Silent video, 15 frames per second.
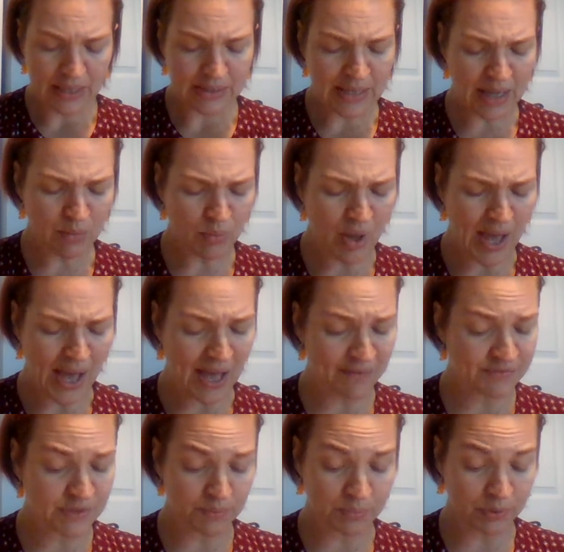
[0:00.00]
They will have
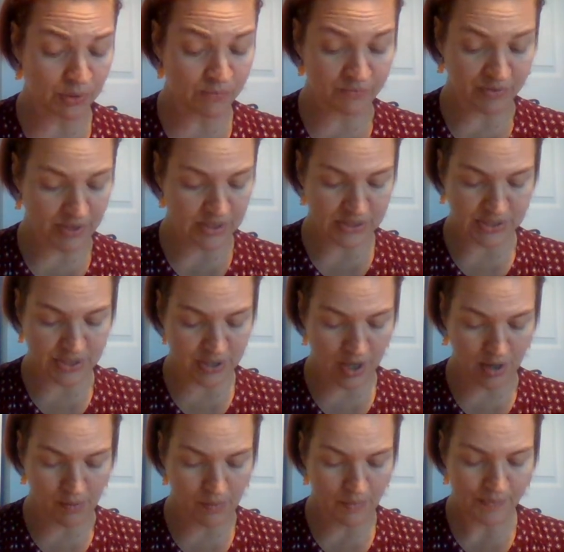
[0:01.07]
to bloom for us to
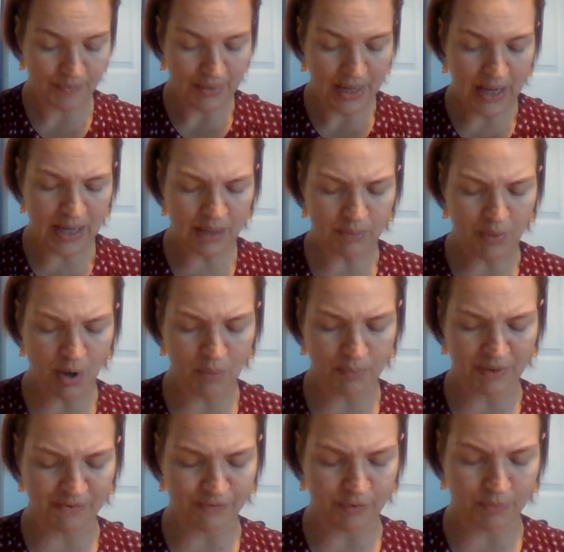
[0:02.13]
know. I am
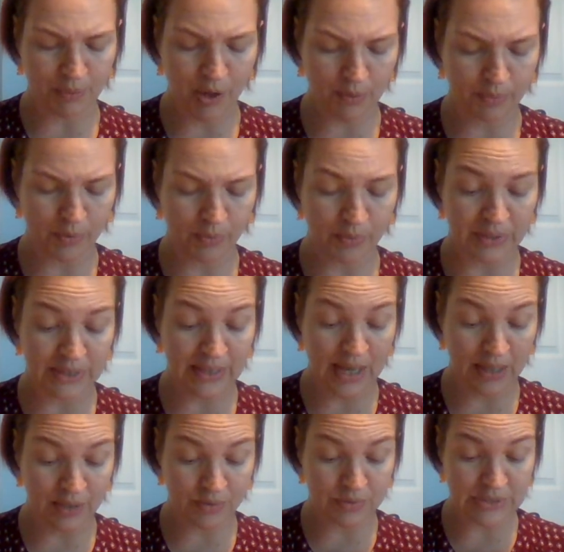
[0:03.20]
hoping for purple with
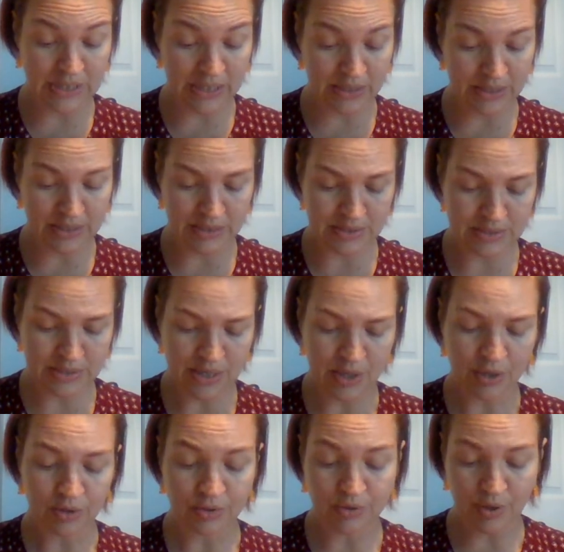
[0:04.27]
yellow tongues.
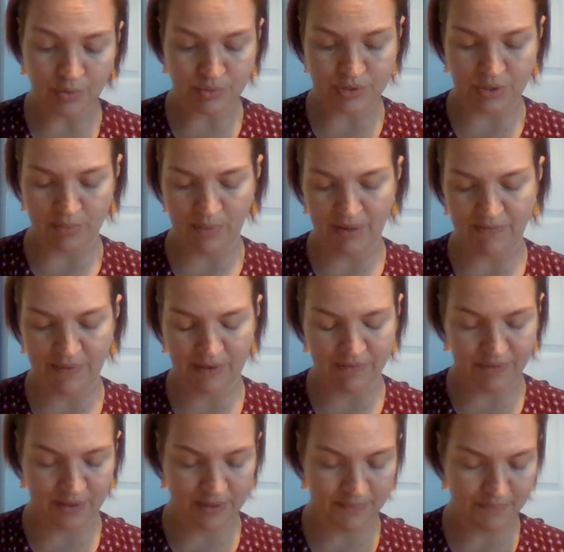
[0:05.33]
Those are my
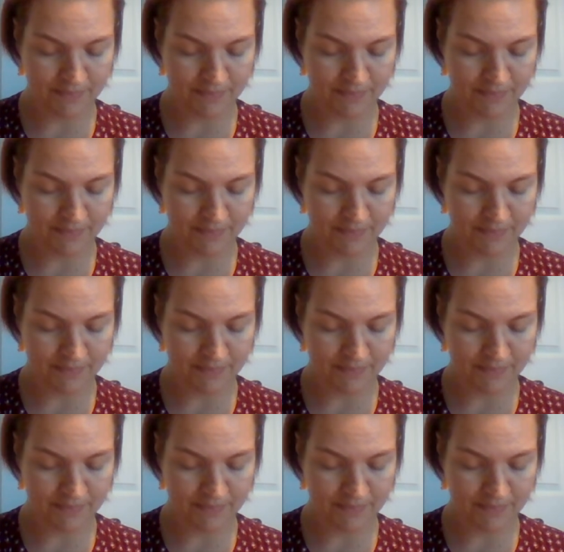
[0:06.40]
favorite.